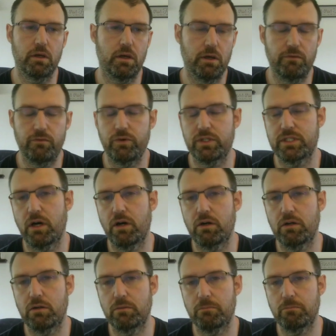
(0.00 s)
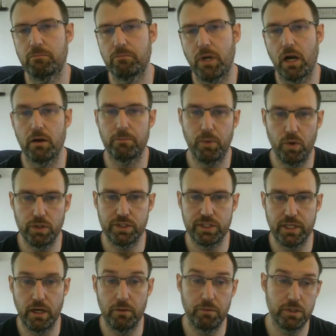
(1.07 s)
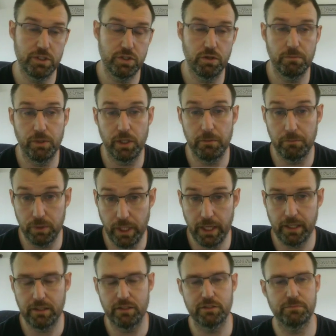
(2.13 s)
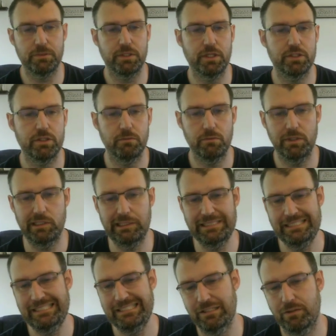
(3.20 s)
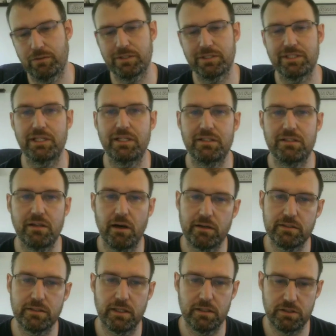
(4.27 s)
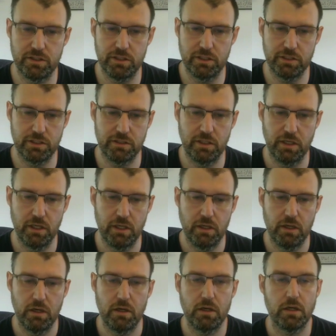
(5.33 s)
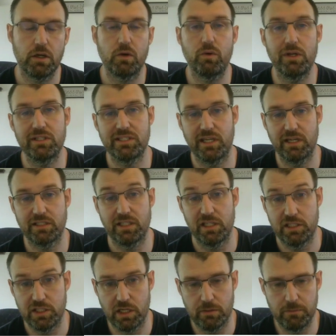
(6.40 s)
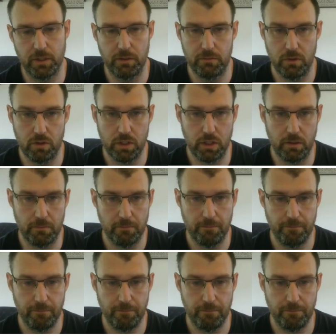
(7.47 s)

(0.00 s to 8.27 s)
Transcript: If we tell our opponents that, which they're playing black in this position, well, we're sitting ducks and it's just queen takes, check. Okay.